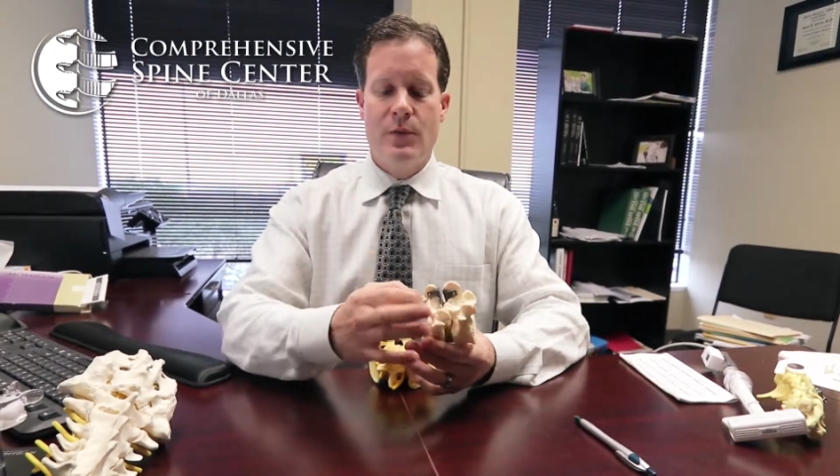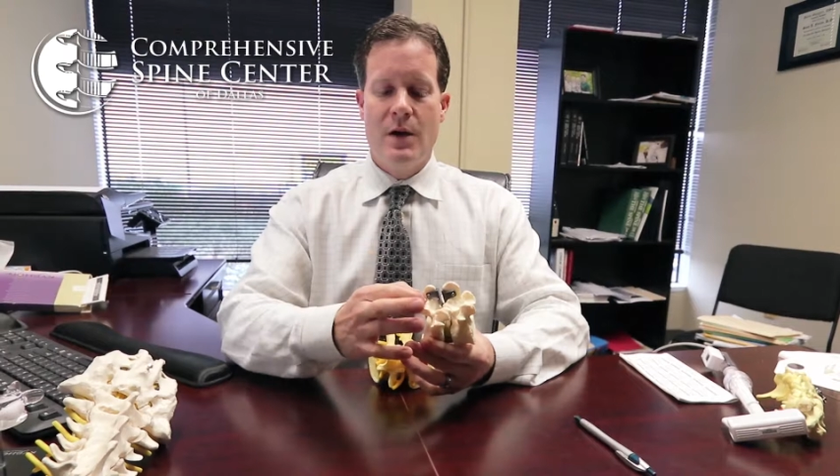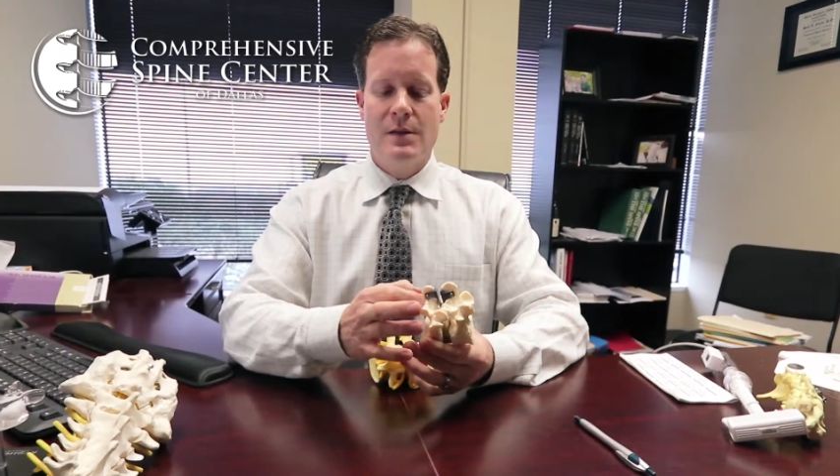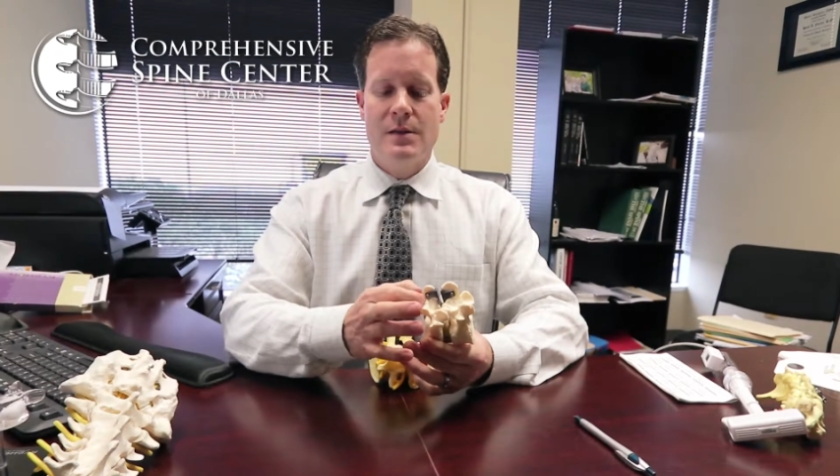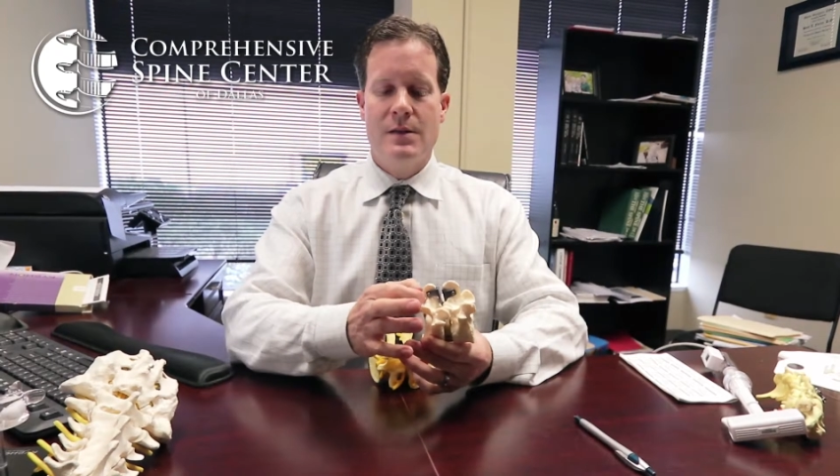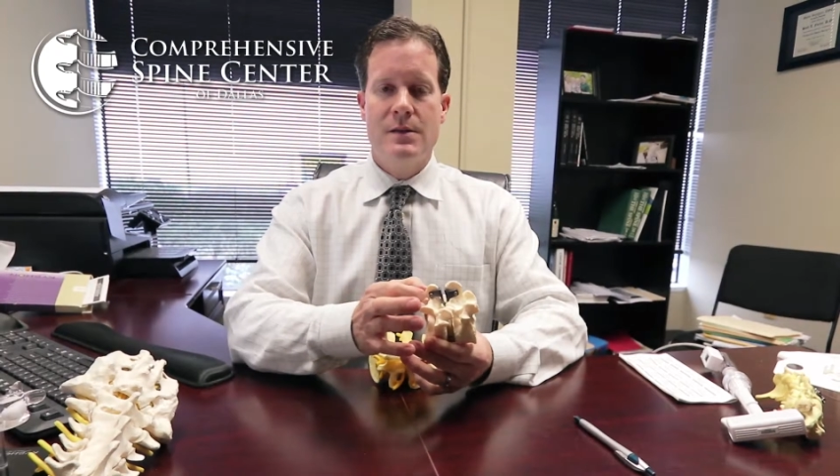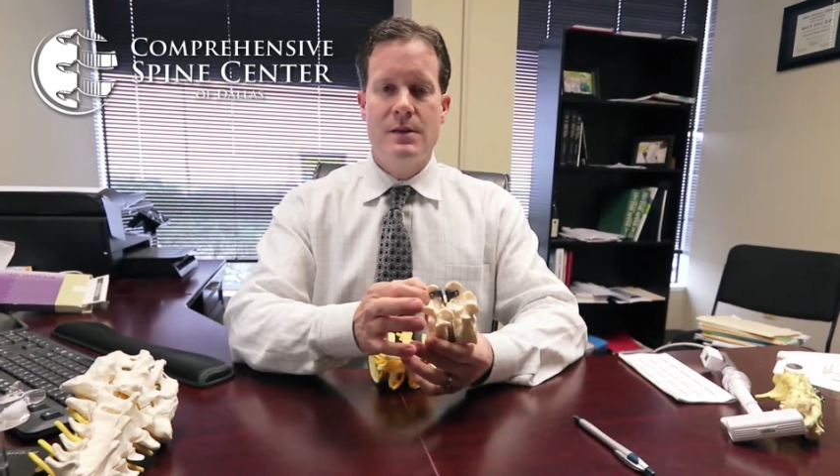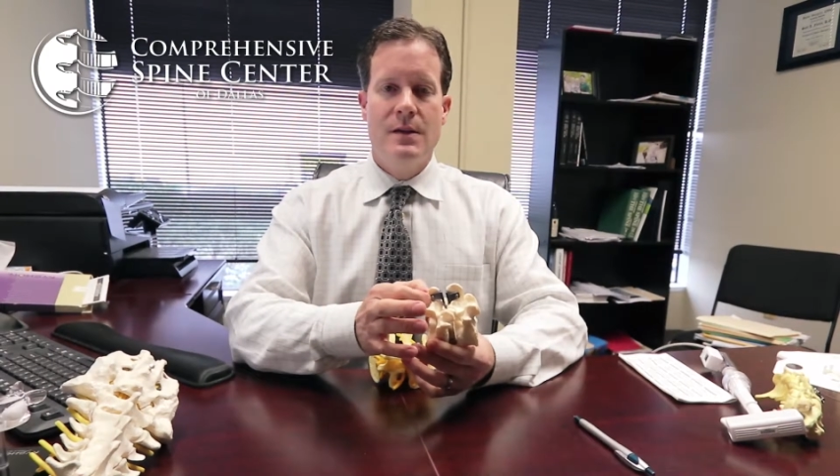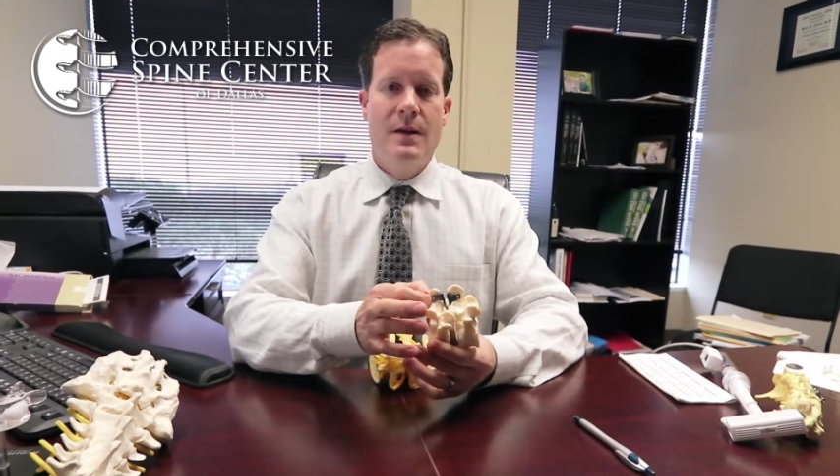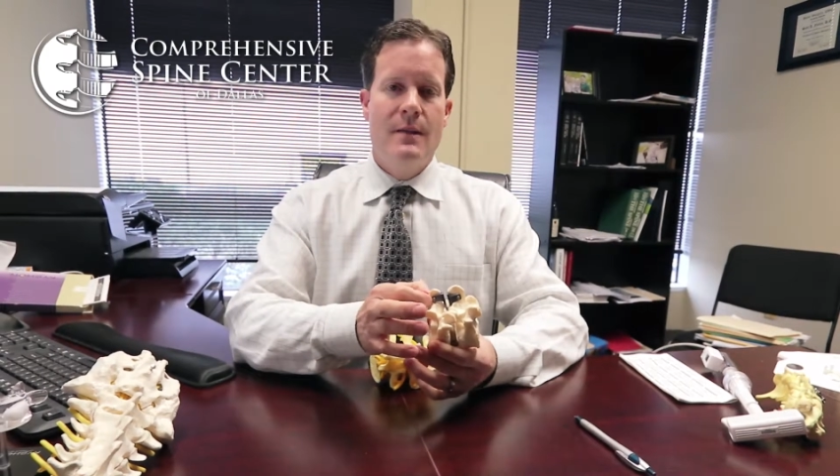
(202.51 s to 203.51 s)

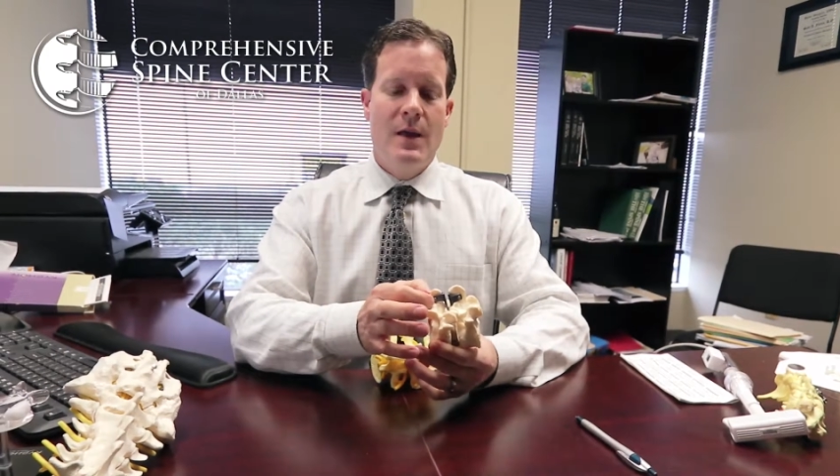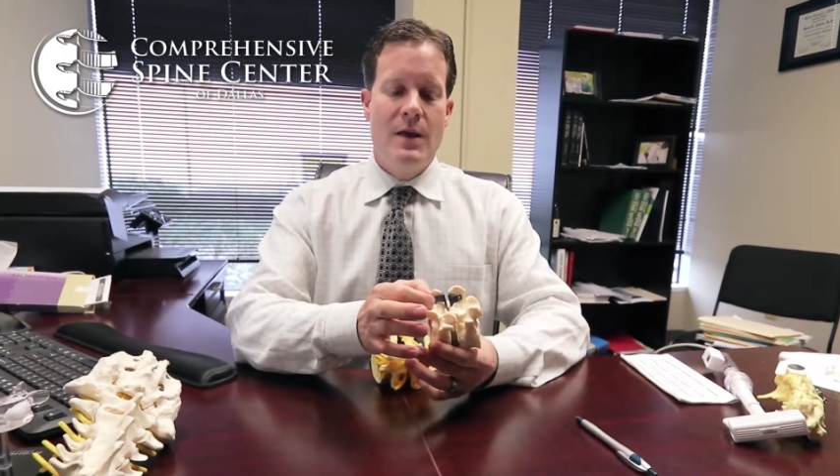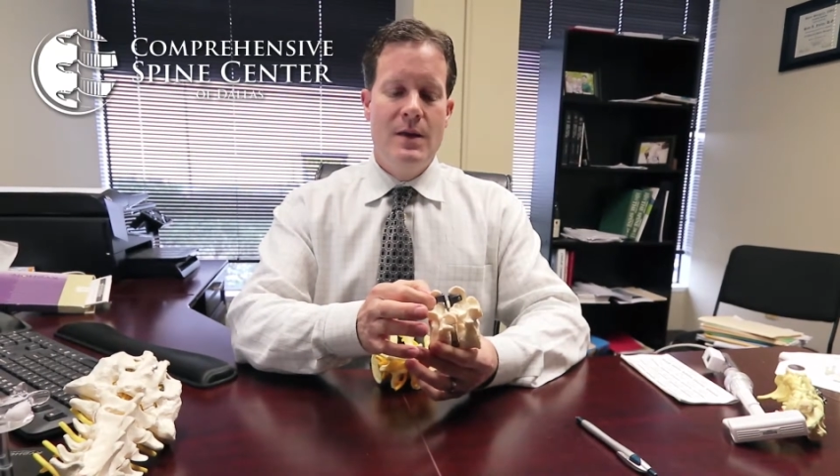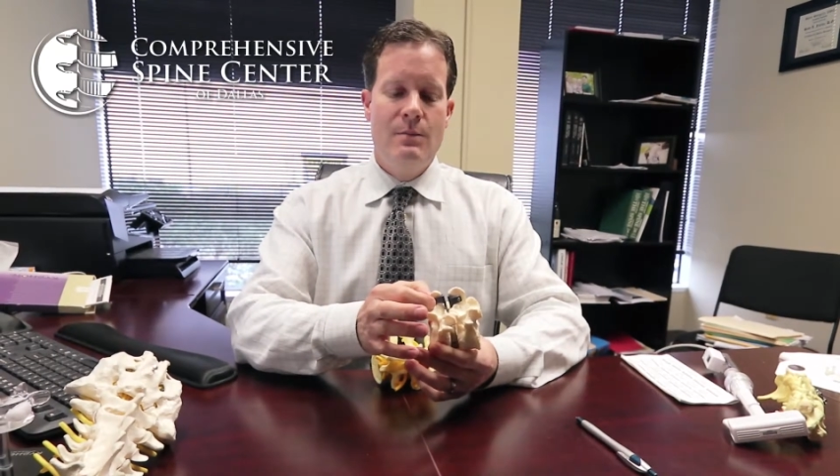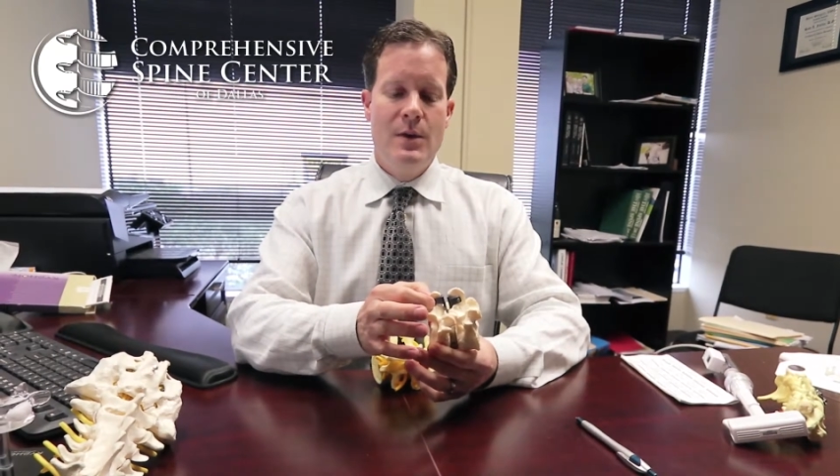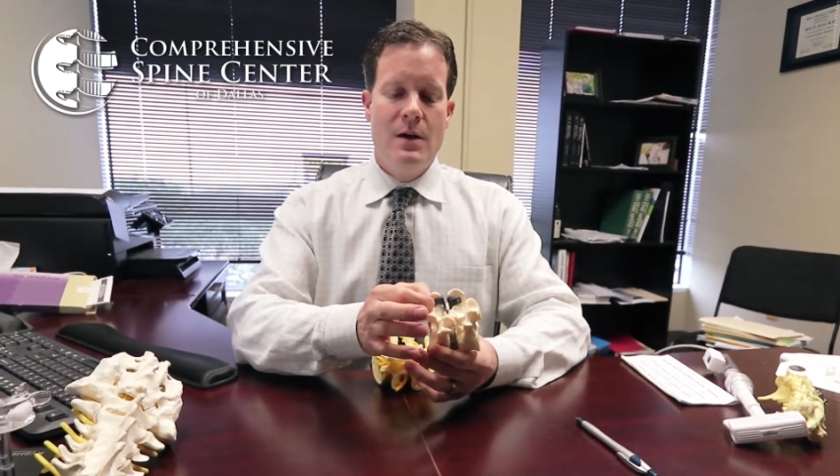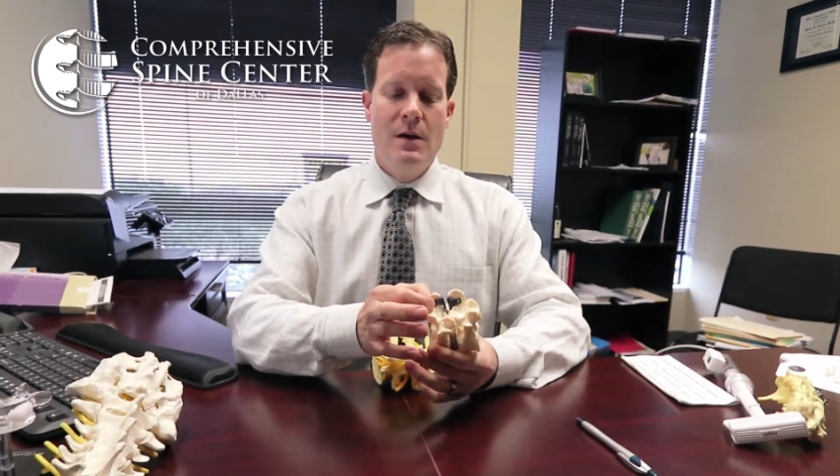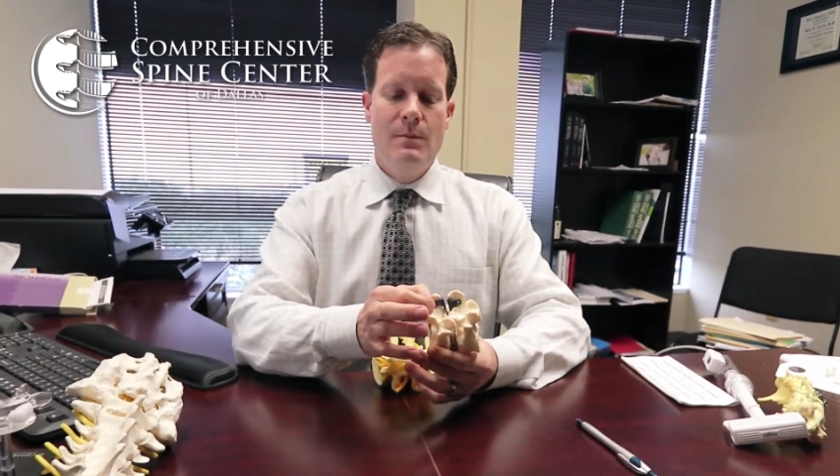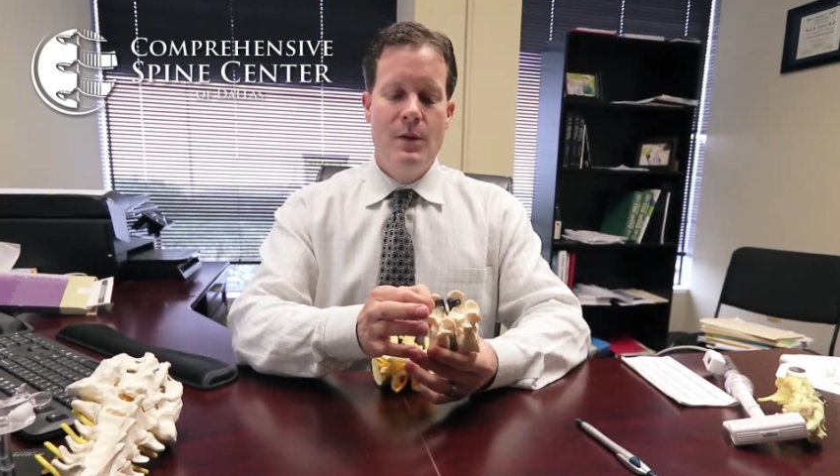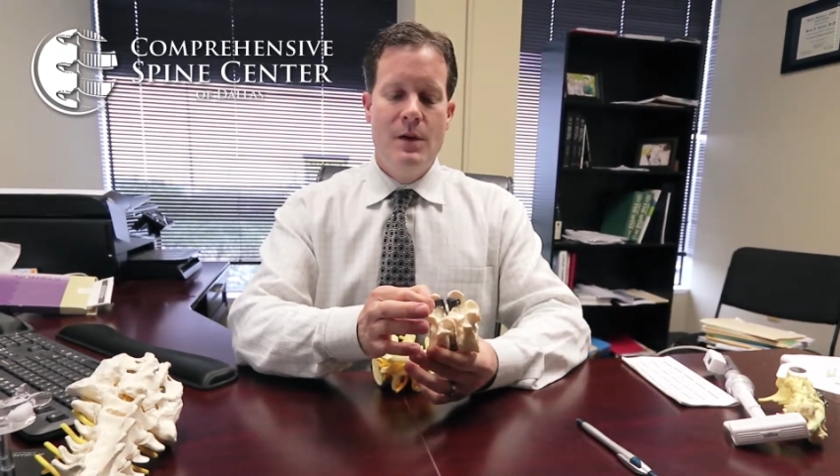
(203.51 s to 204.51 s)
process and then
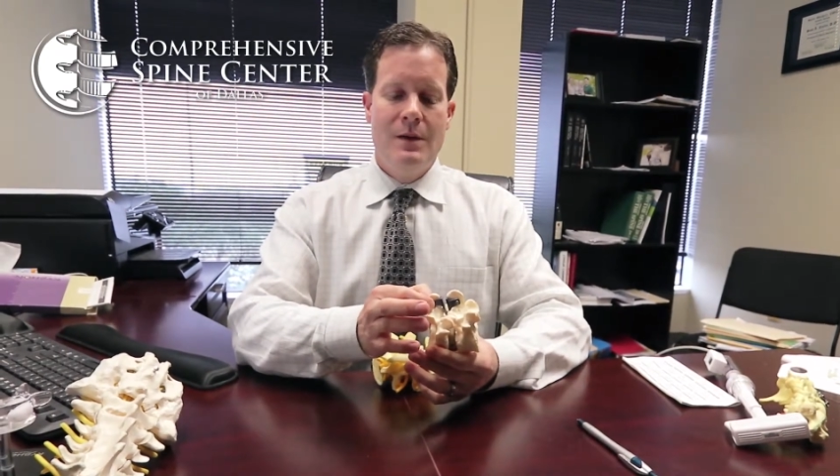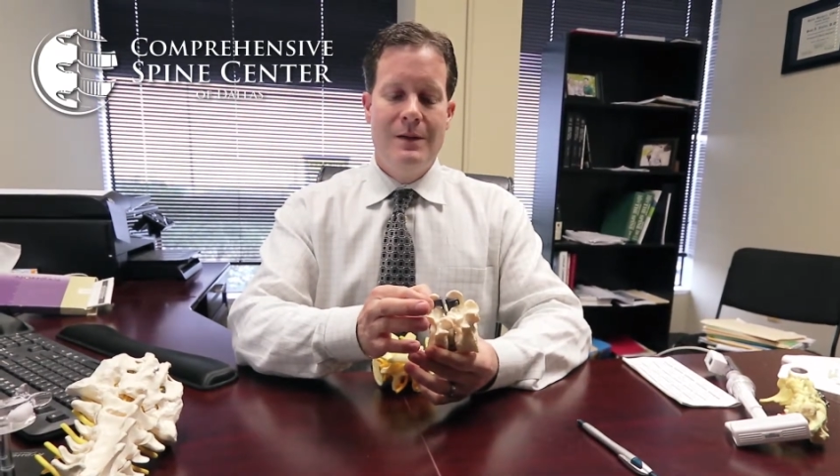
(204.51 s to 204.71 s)
become